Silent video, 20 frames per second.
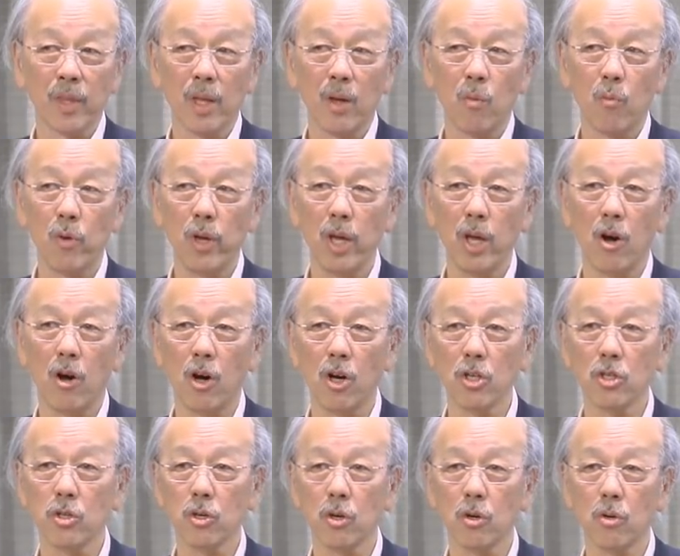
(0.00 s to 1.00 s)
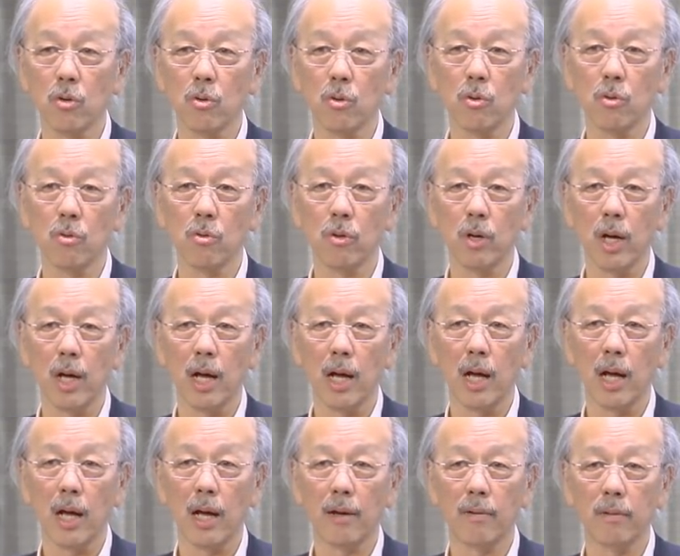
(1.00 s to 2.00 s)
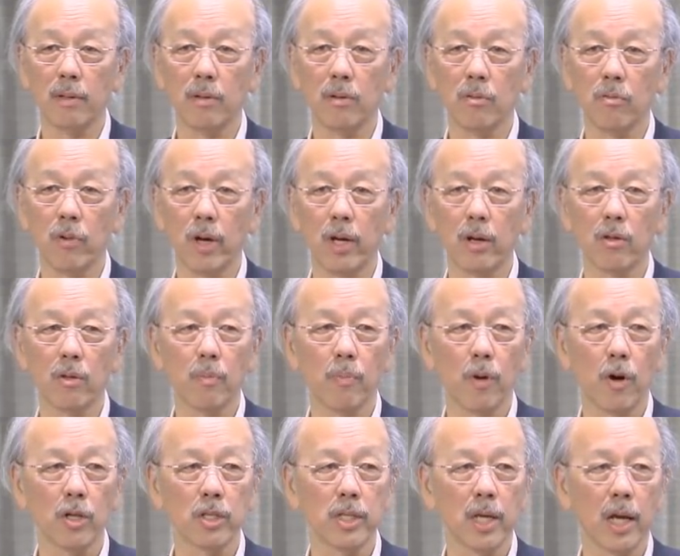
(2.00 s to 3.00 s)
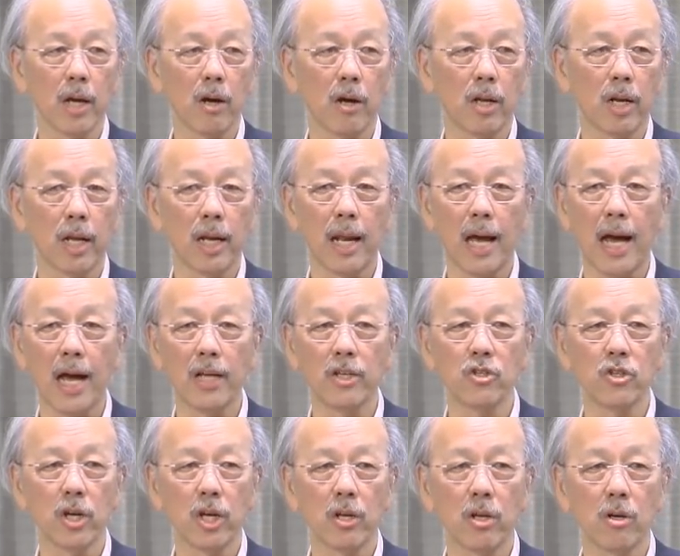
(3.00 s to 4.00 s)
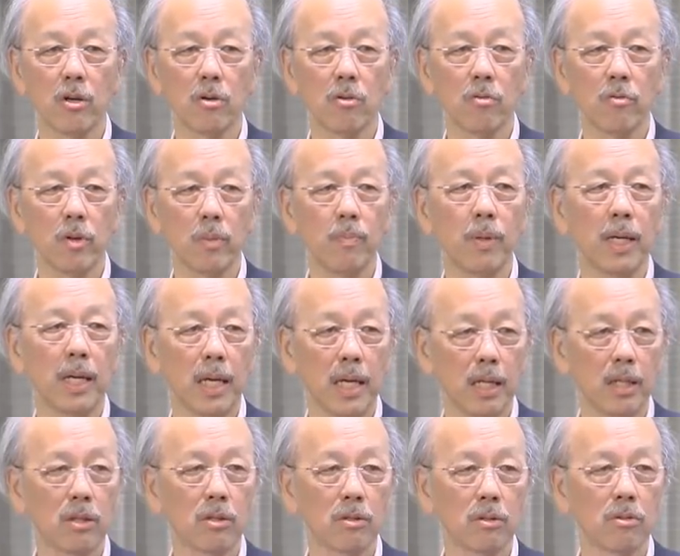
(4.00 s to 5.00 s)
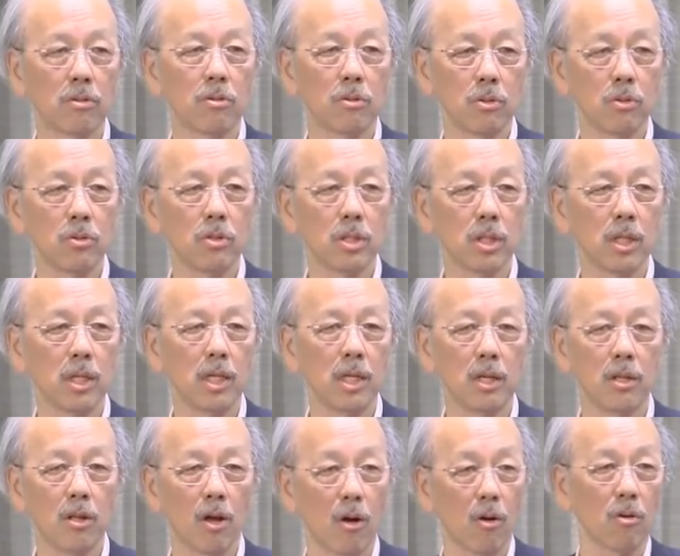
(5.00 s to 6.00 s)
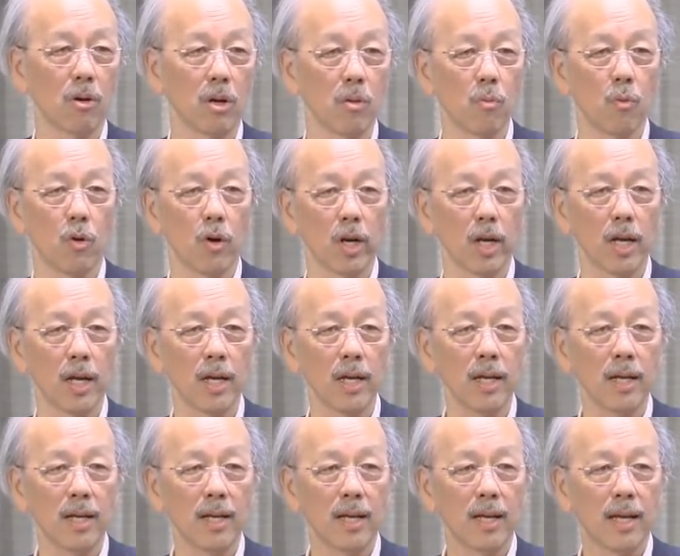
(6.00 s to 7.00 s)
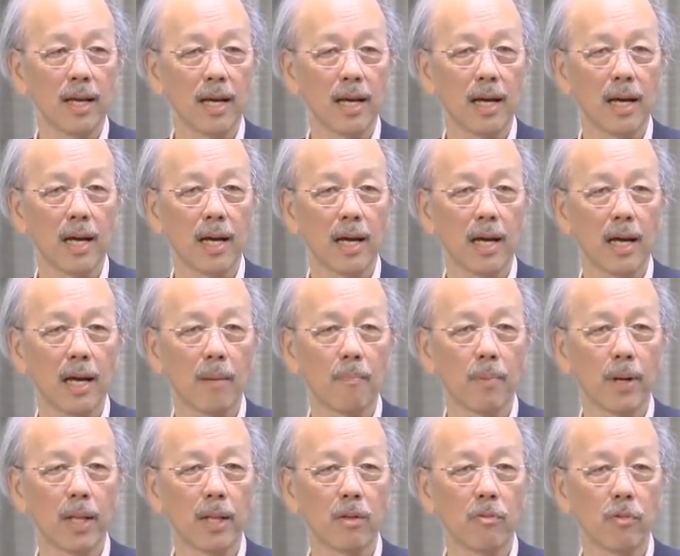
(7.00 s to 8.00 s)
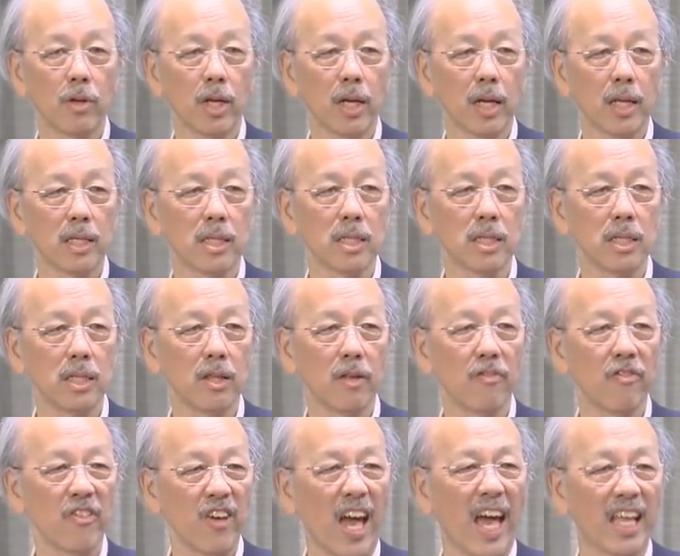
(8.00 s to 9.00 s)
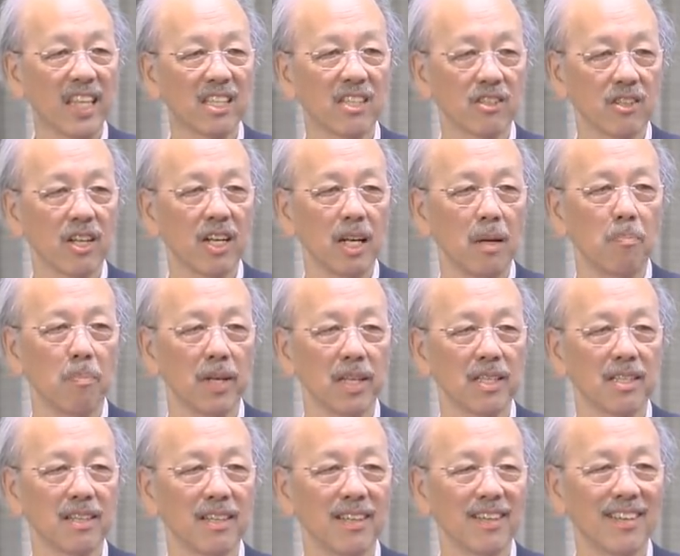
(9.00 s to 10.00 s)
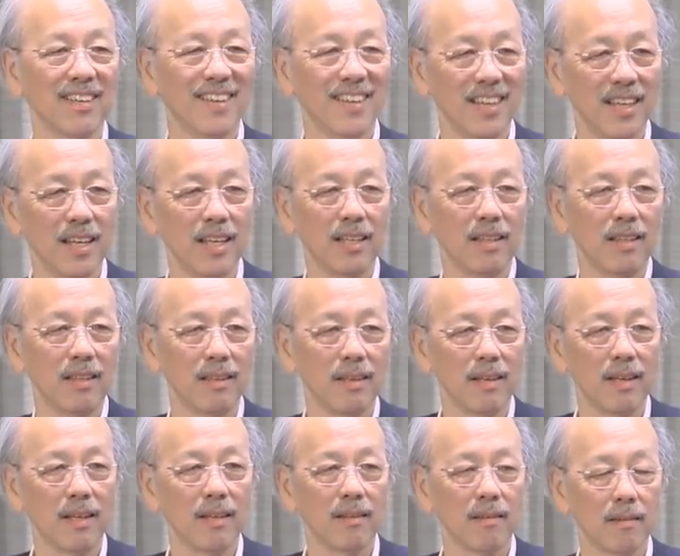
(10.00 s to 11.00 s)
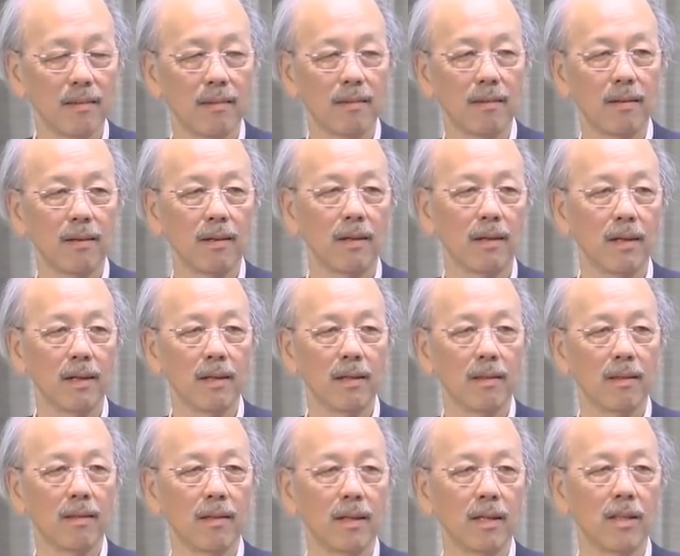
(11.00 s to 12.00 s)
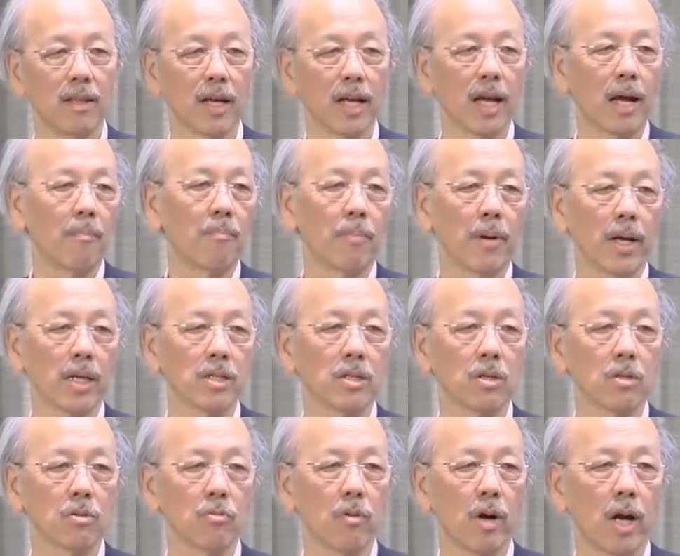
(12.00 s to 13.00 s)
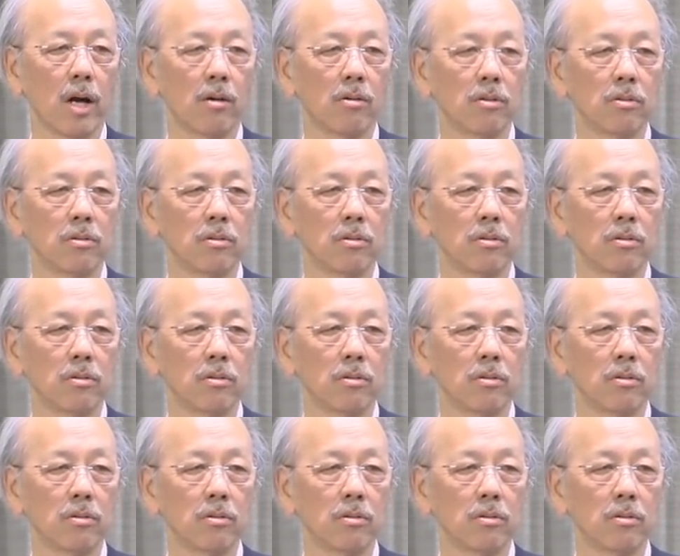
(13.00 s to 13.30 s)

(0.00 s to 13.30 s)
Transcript: we also, uh, one of the project on an ion channel, we begin to see not only water, uh, but we can see the fat, the lipid, in, in, in, in the complex as well.